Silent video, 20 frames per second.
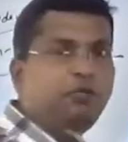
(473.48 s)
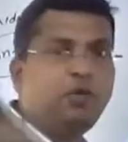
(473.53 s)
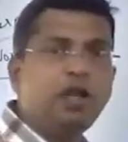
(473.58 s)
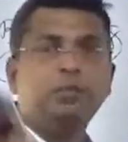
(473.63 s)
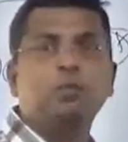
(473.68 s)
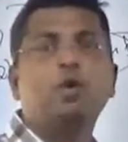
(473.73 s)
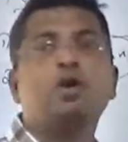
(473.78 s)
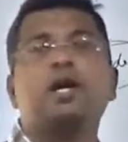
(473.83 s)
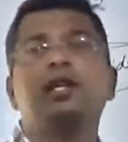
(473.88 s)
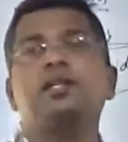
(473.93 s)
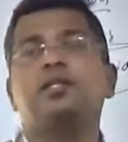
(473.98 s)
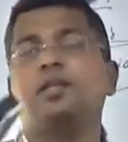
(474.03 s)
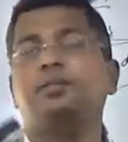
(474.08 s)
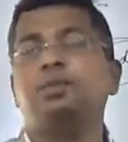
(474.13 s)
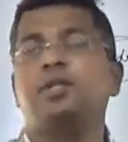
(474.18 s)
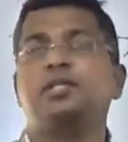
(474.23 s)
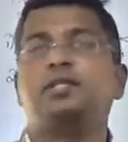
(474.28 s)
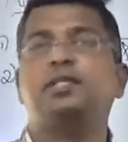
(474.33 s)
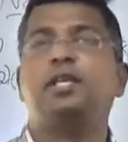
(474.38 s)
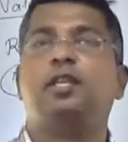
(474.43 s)
Now one more
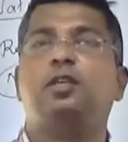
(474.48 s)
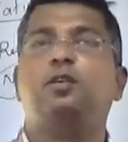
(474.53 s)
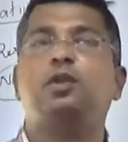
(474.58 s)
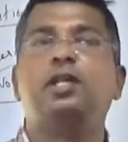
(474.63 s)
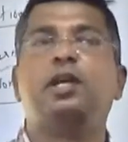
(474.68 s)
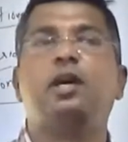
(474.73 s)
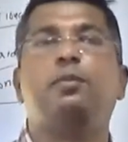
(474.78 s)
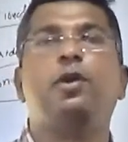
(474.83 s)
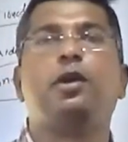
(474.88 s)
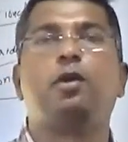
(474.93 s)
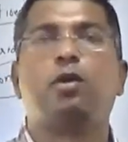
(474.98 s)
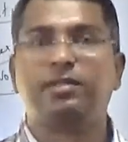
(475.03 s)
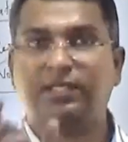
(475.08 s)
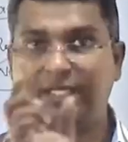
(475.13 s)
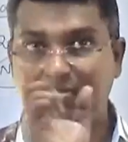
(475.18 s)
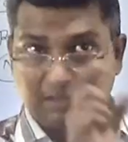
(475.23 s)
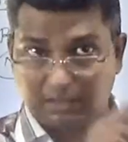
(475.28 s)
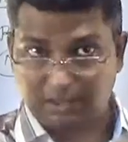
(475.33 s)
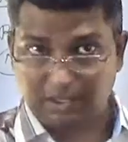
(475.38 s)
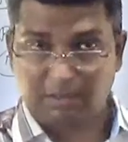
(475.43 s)
concept is there. You'll come across
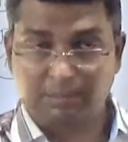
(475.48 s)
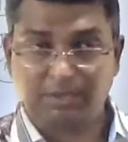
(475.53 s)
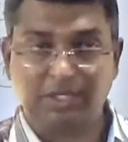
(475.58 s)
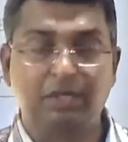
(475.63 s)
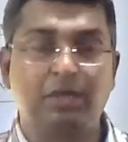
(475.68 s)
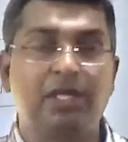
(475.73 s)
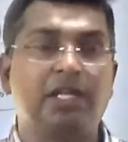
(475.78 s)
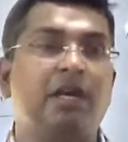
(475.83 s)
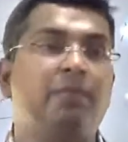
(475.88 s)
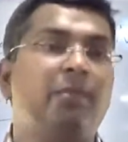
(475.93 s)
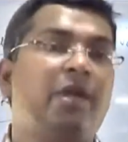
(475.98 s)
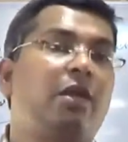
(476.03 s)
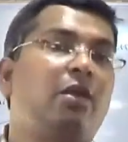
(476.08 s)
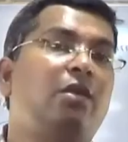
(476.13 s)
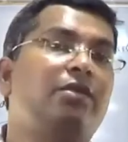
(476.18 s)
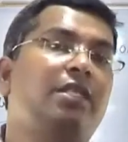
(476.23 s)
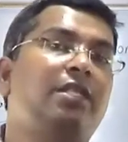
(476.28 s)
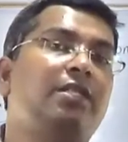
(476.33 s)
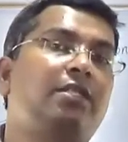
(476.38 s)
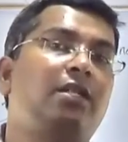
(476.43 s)
this term. See, you'll come
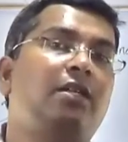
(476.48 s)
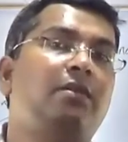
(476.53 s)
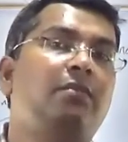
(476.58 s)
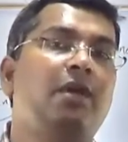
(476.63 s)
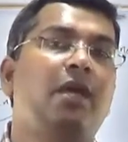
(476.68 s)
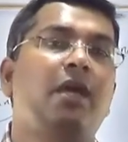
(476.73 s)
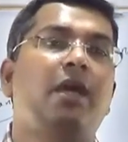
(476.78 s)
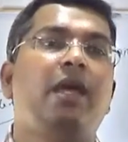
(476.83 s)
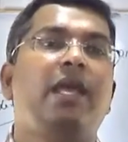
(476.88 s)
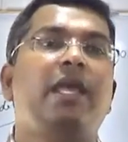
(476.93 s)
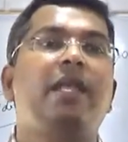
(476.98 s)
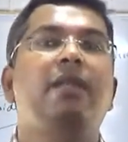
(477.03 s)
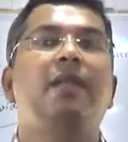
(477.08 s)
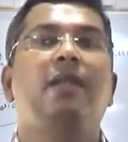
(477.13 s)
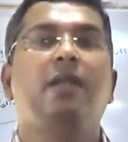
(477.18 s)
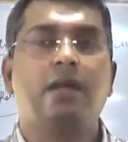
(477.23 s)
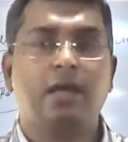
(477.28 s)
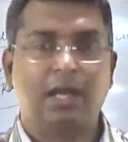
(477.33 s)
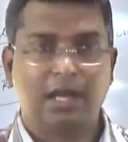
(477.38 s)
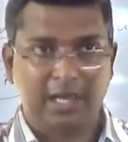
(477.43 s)
across this term
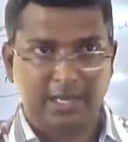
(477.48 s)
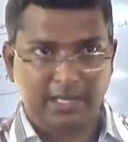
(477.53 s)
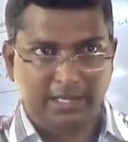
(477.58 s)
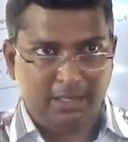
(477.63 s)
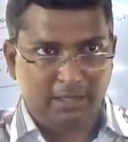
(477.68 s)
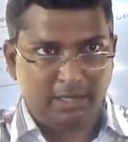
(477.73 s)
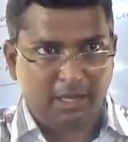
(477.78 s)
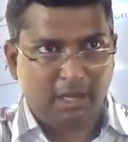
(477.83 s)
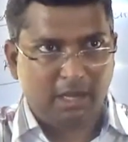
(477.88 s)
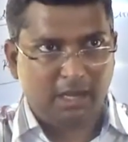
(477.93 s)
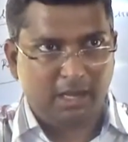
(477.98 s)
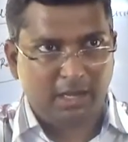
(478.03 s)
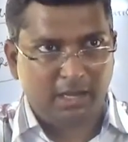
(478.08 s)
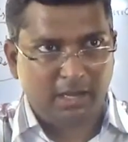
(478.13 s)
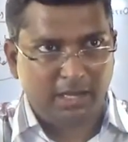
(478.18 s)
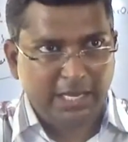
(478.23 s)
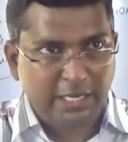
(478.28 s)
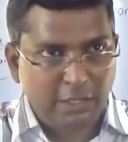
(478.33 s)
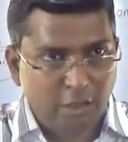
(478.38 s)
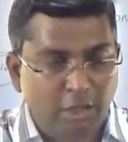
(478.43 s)
in uh, in
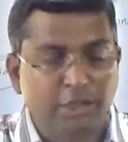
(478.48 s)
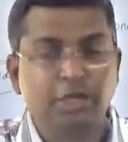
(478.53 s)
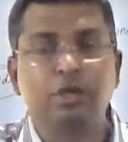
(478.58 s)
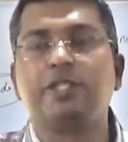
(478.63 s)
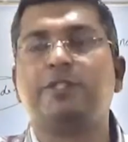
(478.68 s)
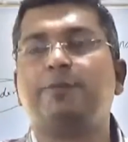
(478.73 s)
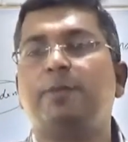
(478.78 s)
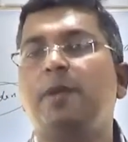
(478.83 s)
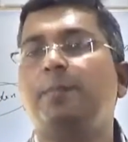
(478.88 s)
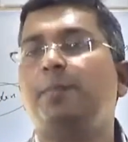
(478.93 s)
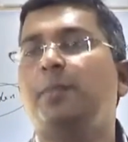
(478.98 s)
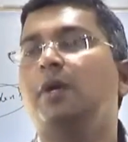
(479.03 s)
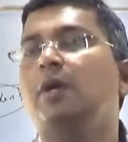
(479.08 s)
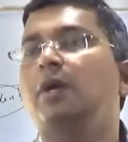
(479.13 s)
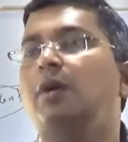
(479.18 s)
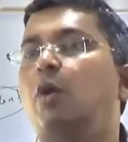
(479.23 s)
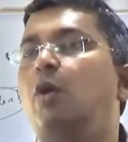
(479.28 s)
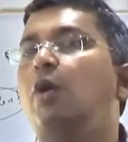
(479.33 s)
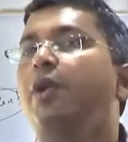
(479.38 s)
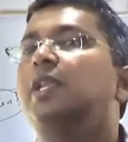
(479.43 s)
uh, in your newspaper
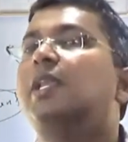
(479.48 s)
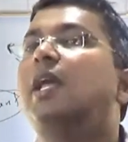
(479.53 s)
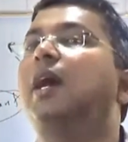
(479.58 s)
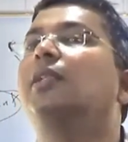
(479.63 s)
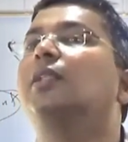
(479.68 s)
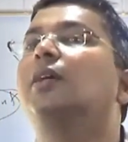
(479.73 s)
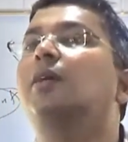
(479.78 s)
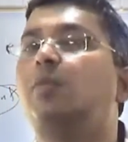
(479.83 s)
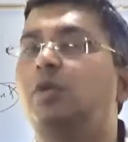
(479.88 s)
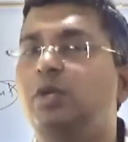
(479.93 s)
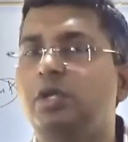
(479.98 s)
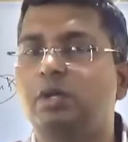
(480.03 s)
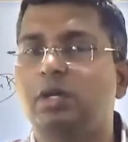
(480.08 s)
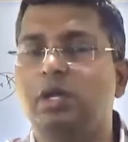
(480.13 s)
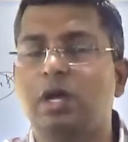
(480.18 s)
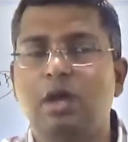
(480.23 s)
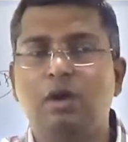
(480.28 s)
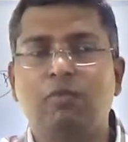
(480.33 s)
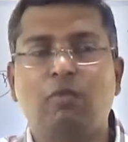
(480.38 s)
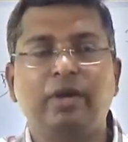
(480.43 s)
or in other
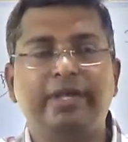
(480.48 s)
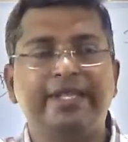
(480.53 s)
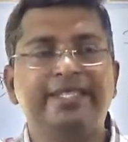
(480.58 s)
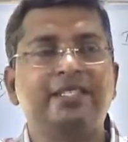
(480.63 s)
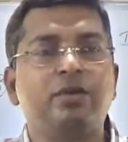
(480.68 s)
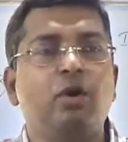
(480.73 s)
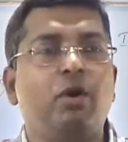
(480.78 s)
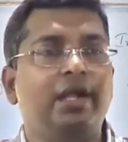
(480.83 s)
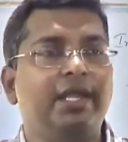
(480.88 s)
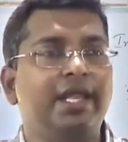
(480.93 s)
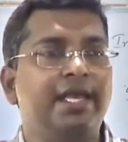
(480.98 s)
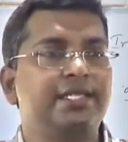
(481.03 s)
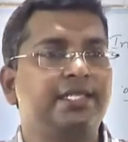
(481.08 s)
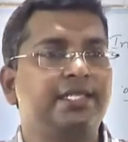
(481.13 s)
module. What is called